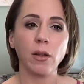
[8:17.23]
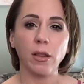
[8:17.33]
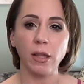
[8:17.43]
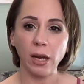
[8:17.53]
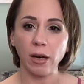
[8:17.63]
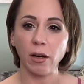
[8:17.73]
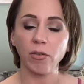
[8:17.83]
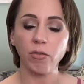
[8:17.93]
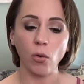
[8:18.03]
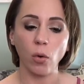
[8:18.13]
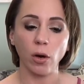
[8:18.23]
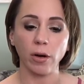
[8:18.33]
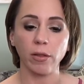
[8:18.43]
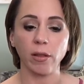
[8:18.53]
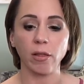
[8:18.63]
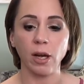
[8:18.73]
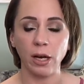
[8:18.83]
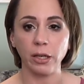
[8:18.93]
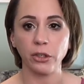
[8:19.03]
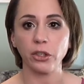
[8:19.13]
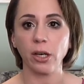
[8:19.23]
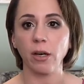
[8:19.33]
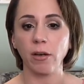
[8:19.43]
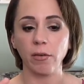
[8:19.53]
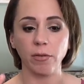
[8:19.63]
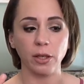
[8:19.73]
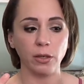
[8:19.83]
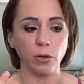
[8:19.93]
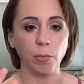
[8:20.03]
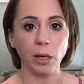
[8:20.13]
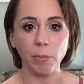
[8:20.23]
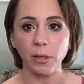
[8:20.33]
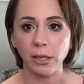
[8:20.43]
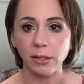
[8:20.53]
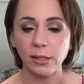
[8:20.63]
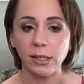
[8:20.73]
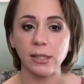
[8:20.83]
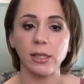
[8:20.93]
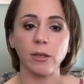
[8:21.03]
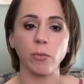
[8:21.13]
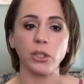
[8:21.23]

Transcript: there for the launch of the new pumpkin season,